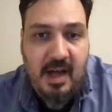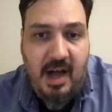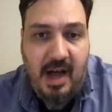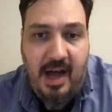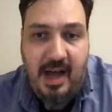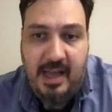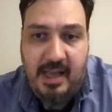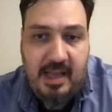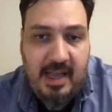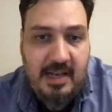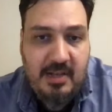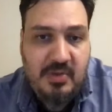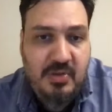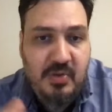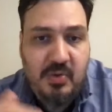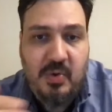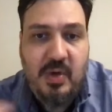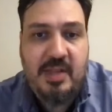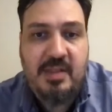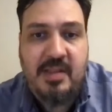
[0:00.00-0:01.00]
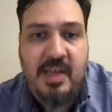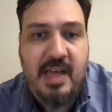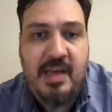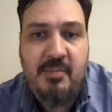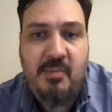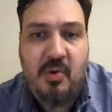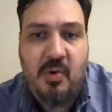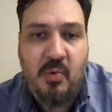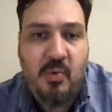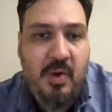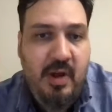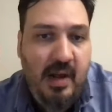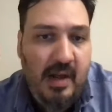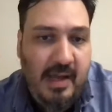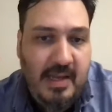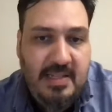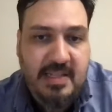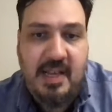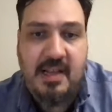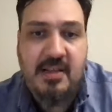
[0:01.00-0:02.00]
I can do a demo where I
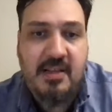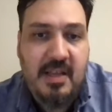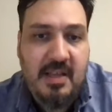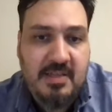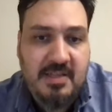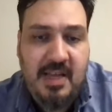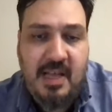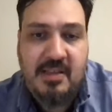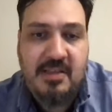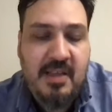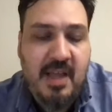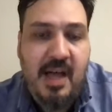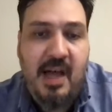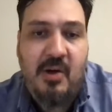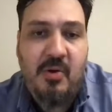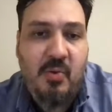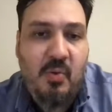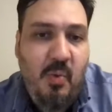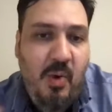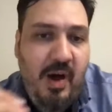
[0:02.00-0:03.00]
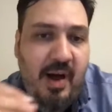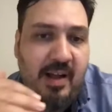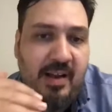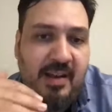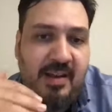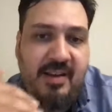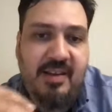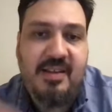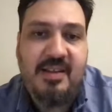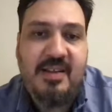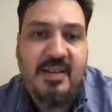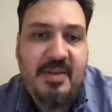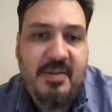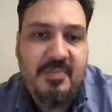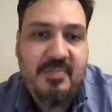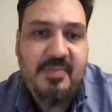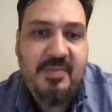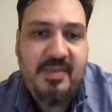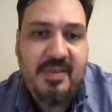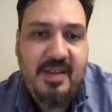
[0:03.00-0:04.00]
can shut down one
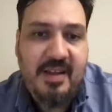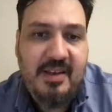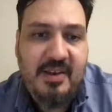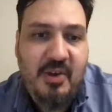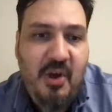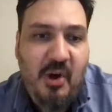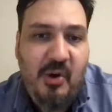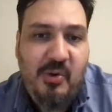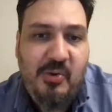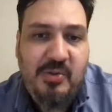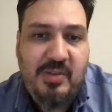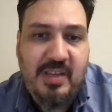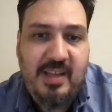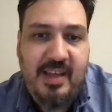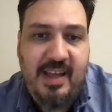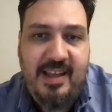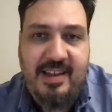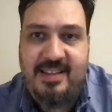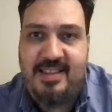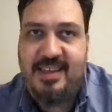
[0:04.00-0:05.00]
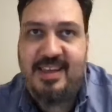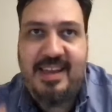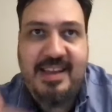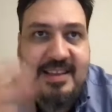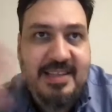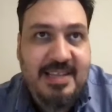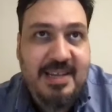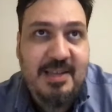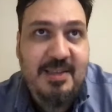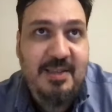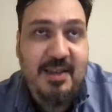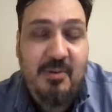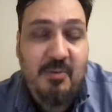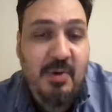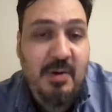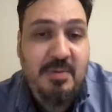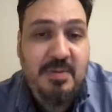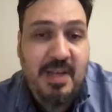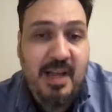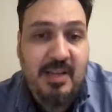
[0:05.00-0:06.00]
node and they can see their
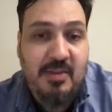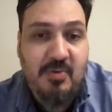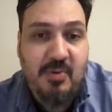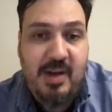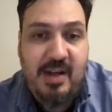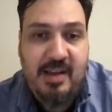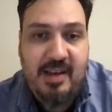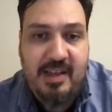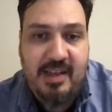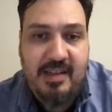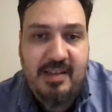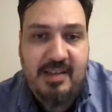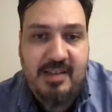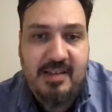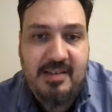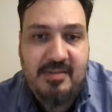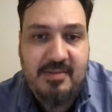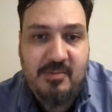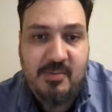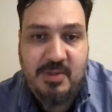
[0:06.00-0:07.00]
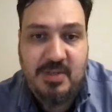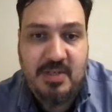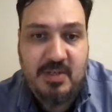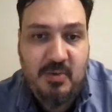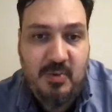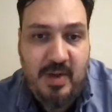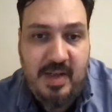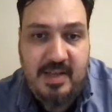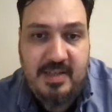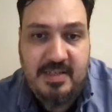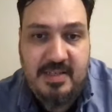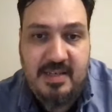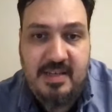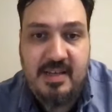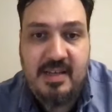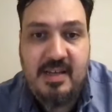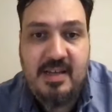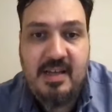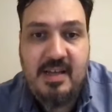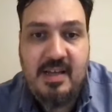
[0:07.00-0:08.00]
website running, which is crazy.
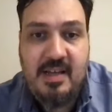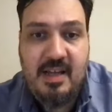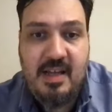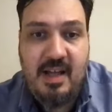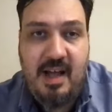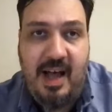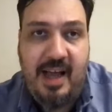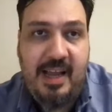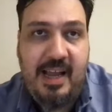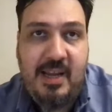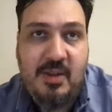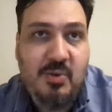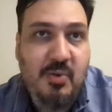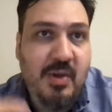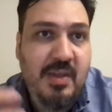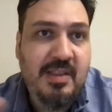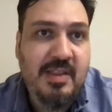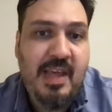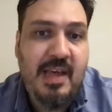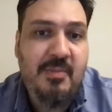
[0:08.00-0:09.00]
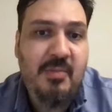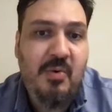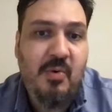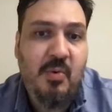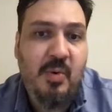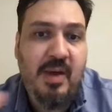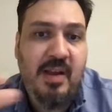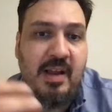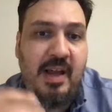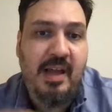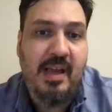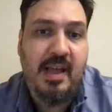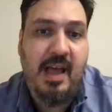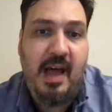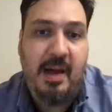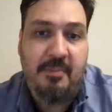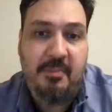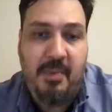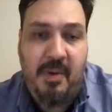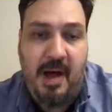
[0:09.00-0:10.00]
I can do a demo when I
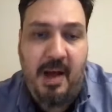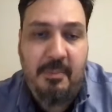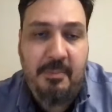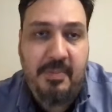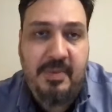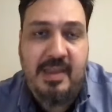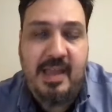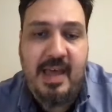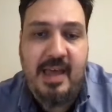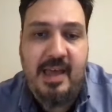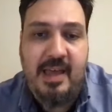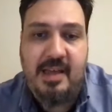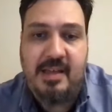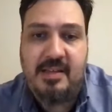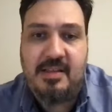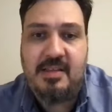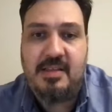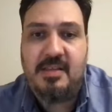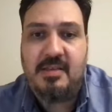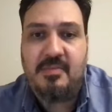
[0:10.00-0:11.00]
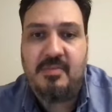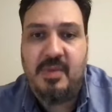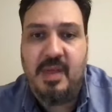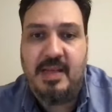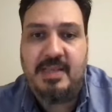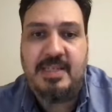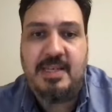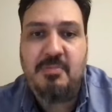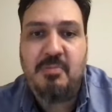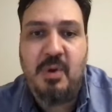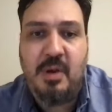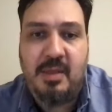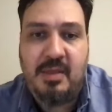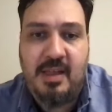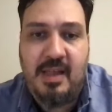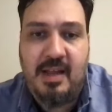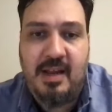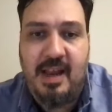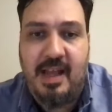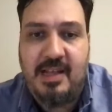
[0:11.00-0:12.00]
update a simple
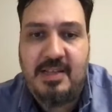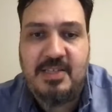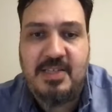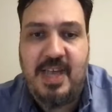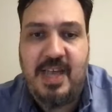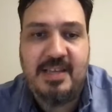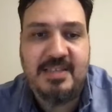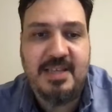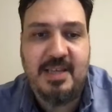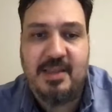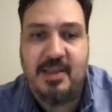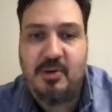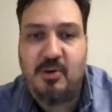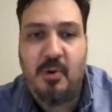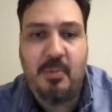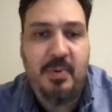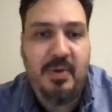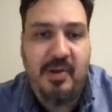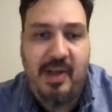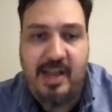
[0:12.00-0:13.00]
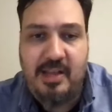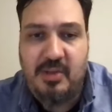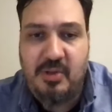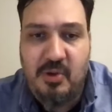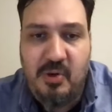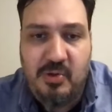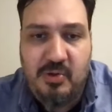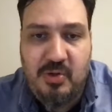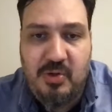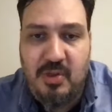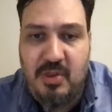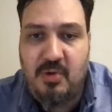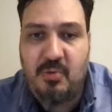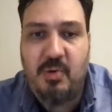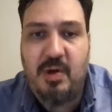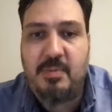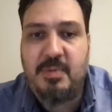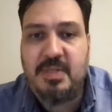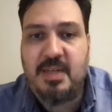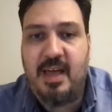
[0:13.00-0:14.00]
thing like changing the copyright note on the
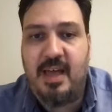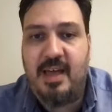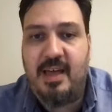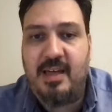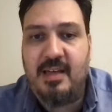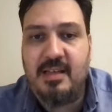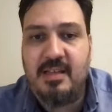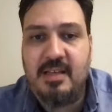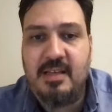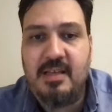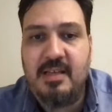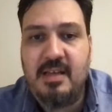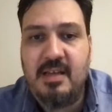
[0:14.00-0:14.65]
website,